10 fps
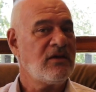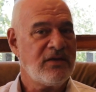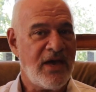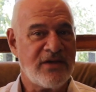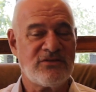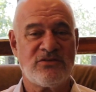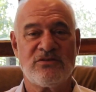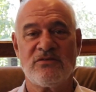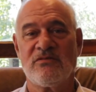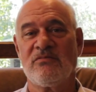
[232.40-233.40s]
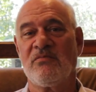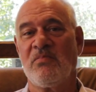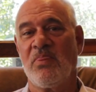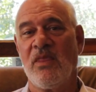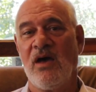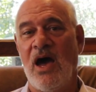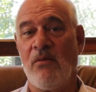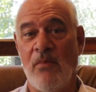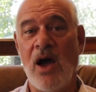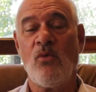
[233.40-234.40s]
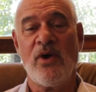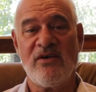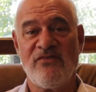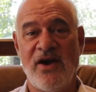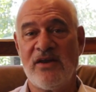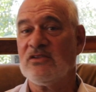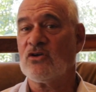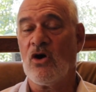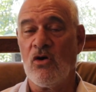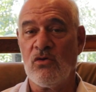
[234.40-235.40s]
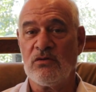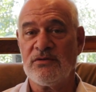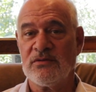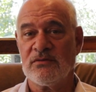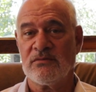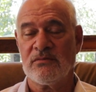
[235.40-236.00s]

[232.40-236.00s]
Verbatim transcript: Yes, uh, my way of fighting the cold,